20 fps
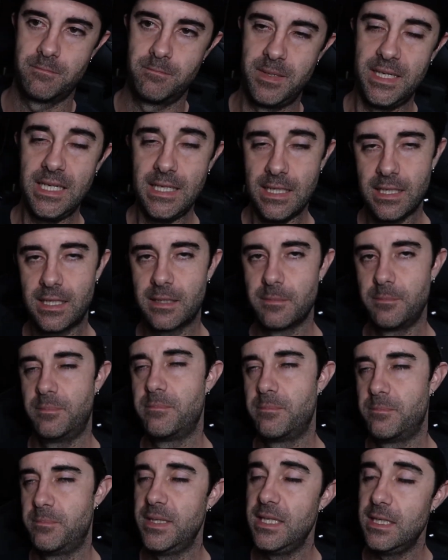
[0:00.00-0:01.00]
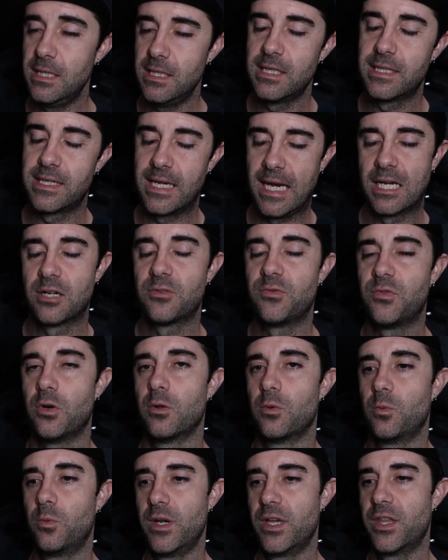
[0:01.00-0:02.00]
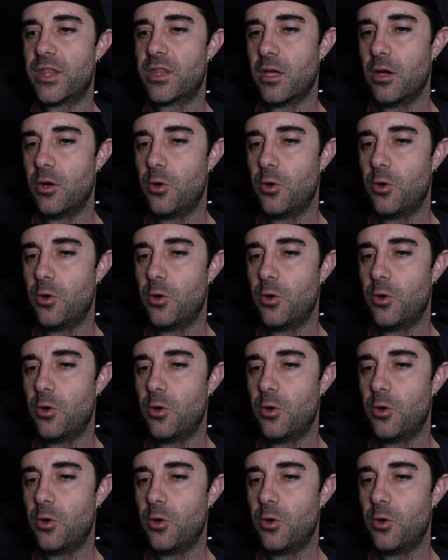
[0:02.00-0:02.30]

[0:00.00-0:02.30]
being careful with